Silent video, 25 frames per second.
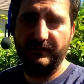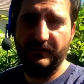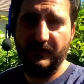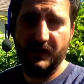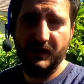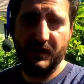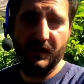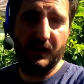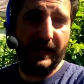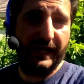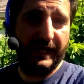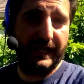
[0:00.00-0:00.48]

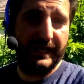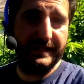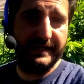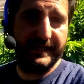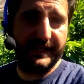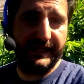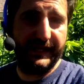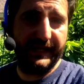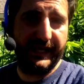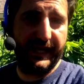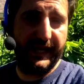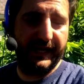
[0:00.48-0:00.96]
So like I
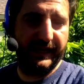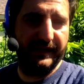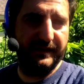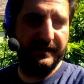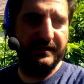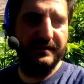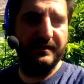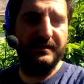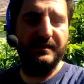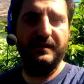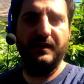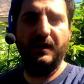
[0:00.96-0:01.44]
said
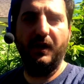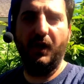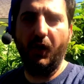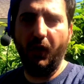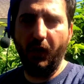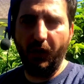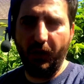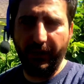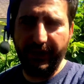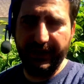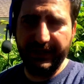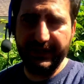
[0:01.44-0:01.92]
again,
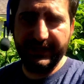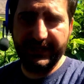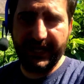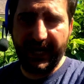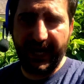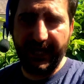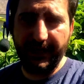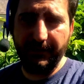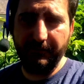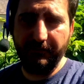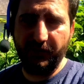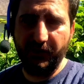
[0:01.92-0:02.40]
always
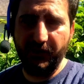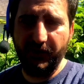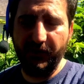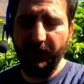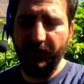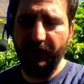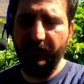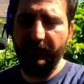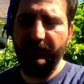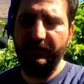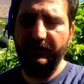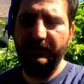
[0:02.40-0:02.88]
cane
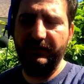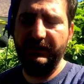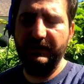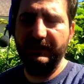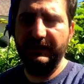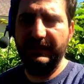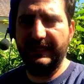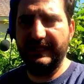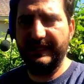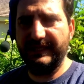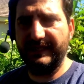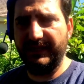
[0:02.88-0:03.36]
prune
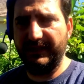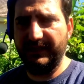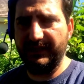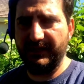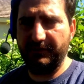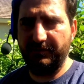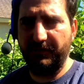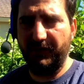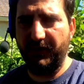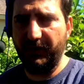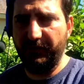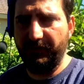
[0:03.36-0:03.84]
instead of
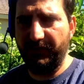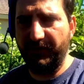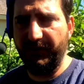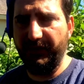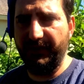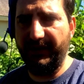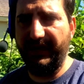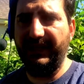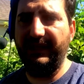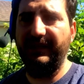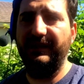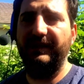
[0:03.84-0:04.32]
spur
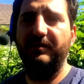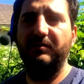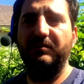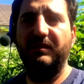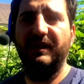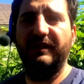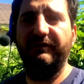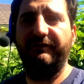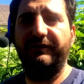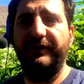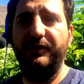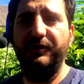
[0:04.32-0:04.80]
pruning.
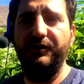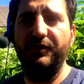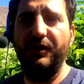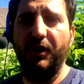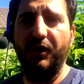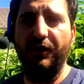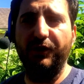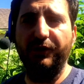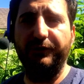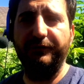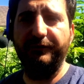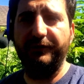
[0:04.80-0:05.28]
But if you
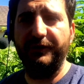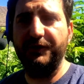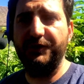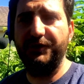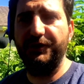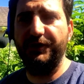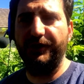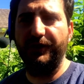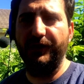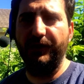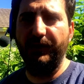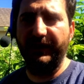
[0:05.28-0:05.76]
know for
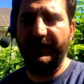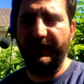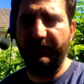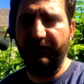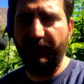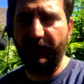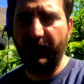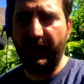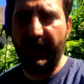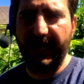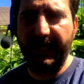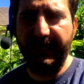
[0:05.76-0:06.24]
sure what the
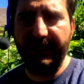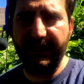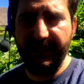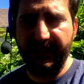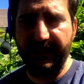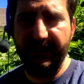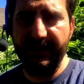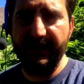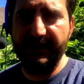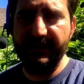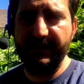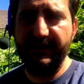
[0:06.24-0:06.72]
variety
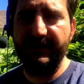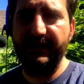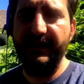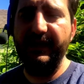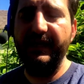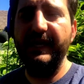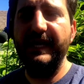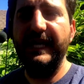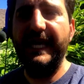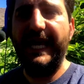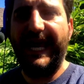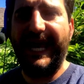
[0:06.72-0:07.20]
is,
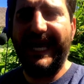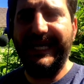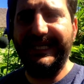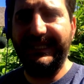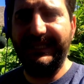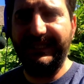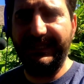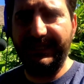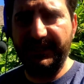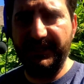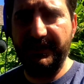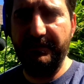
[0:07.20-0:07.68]
and
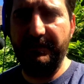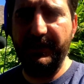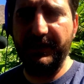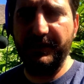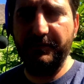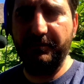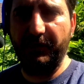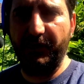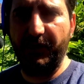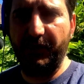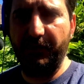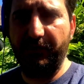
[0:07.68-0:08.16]
it needs to be
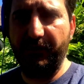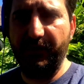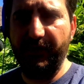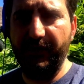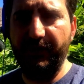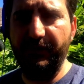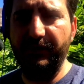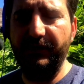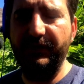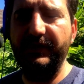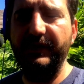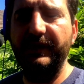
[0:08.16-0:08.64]
spur
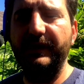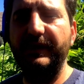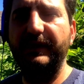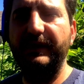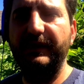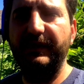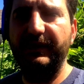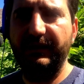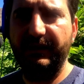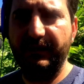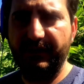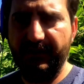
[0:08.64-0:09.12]
pruned,
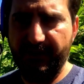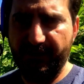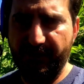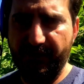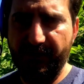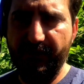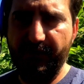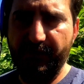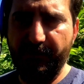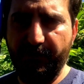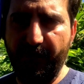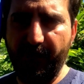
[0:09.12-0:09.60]

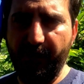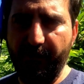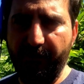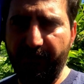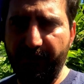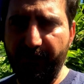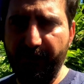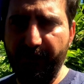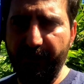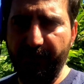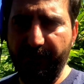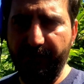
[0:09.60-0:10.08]
spur
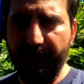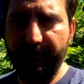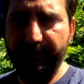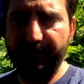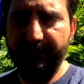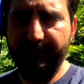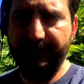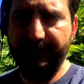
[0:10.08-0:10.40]
prune.